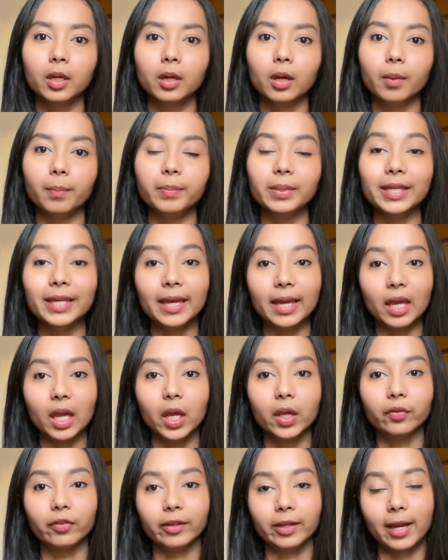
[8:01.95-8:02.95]

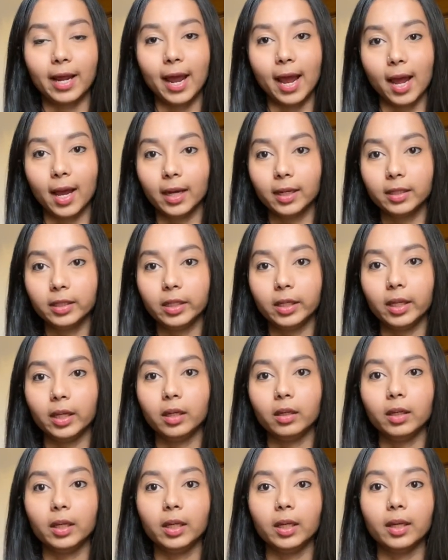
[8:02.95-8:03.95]
behave and act
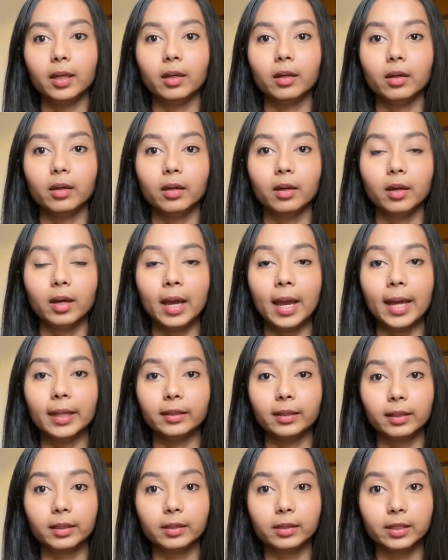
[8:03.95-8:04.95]
in a
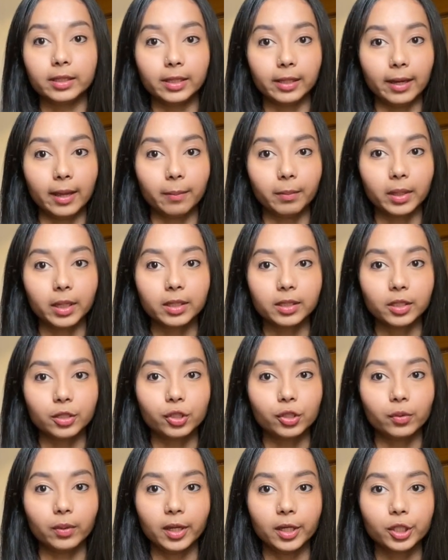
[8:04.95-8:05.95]
ethical dilemma
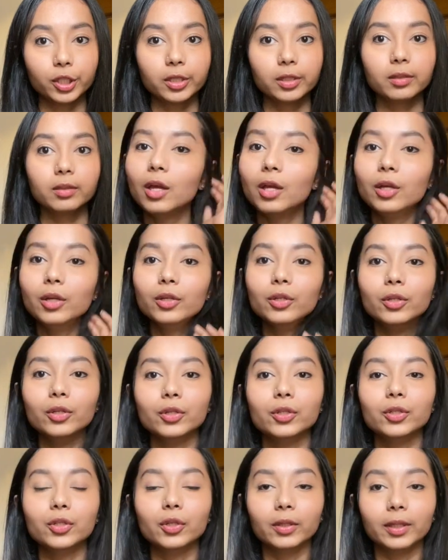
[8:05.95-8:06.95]
situation.
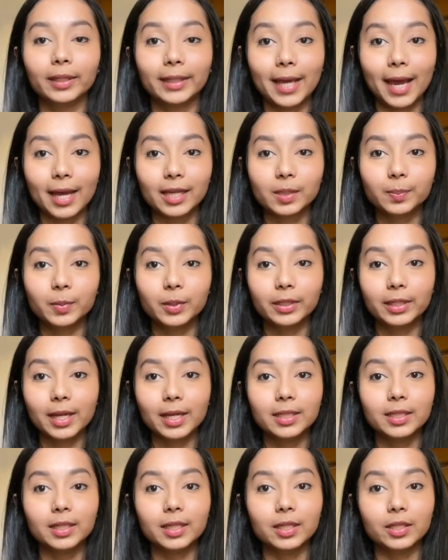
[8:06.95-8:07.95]
So the Casper
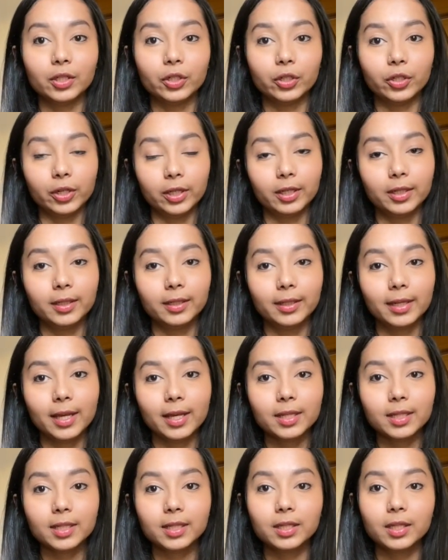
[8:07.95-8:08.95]
test is a written
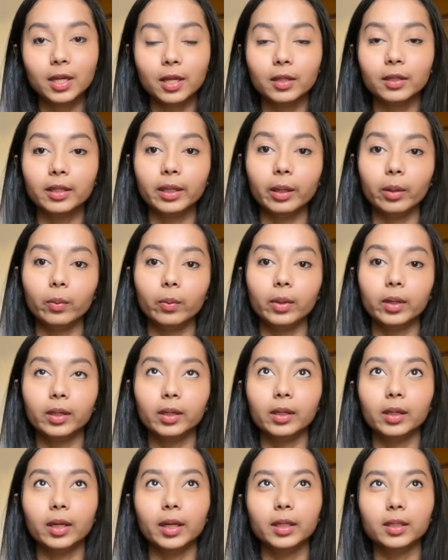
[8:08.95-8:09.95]
test.
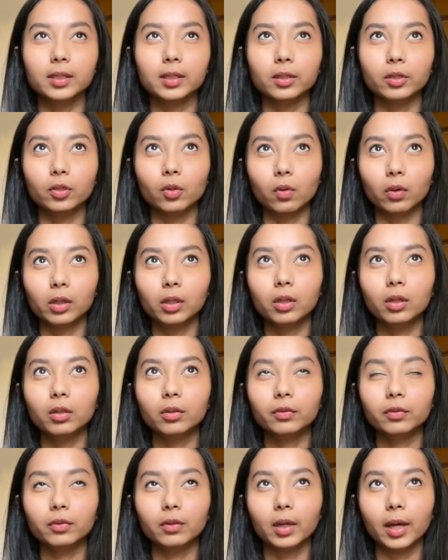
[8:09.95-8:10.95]
It's a total
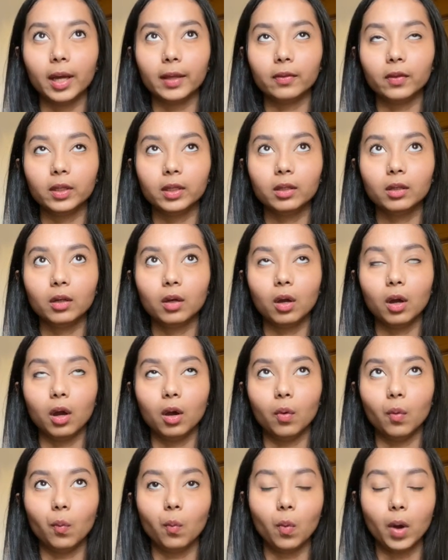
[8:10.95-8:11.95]
of, I think,
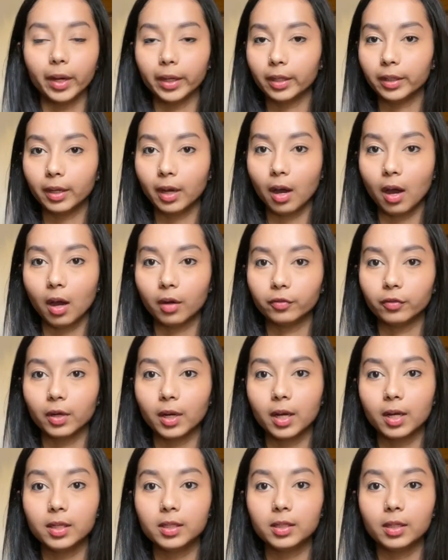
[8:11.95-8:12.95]
1.5
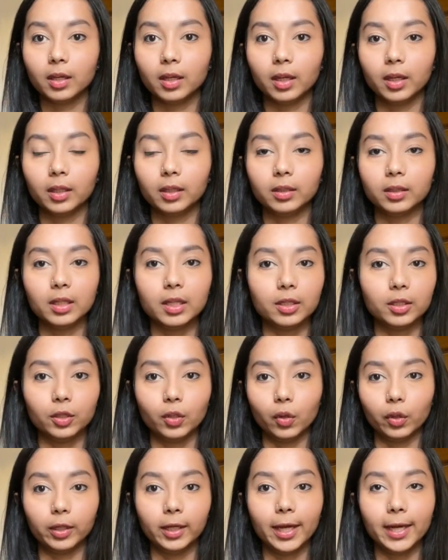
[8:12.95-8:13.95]
hours, and it's an
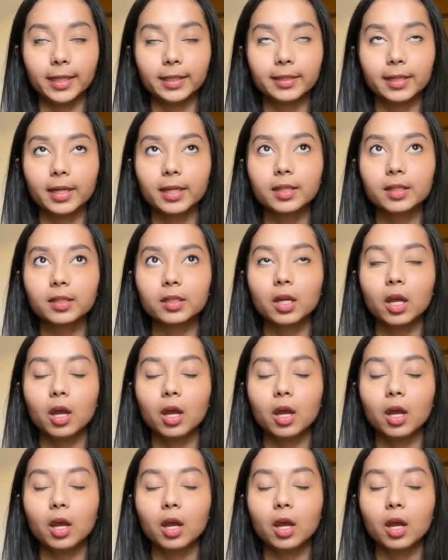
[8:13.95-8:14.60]
online test.